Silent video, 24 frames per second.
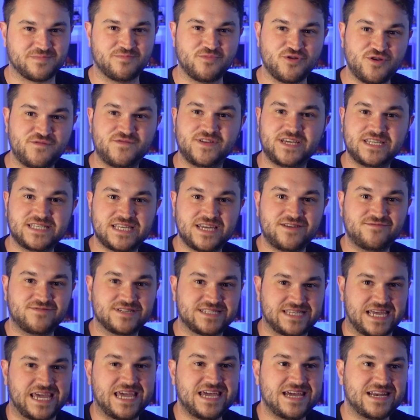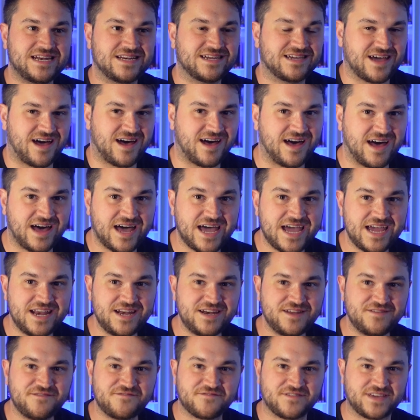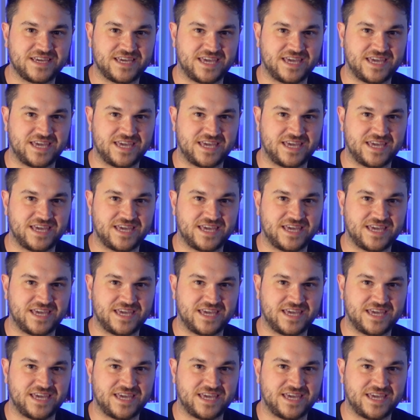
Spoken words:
movies he was in kind of